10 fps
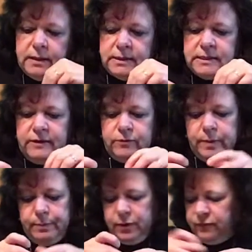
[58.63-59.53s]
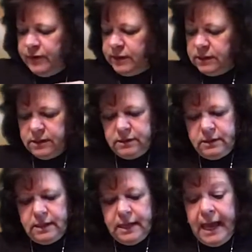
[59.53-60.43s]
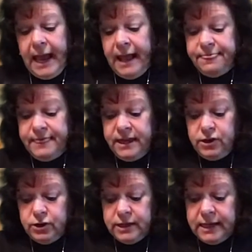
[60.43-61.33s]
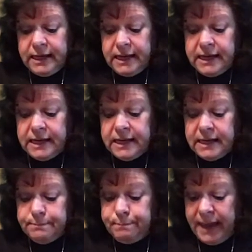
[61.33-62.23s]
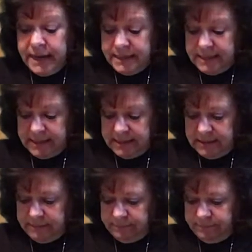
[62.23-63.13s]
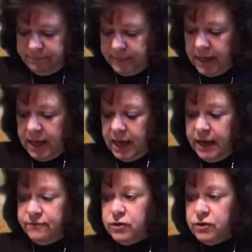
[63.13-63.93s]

Doesn't have to be perfect. And then you're going to paint it. I've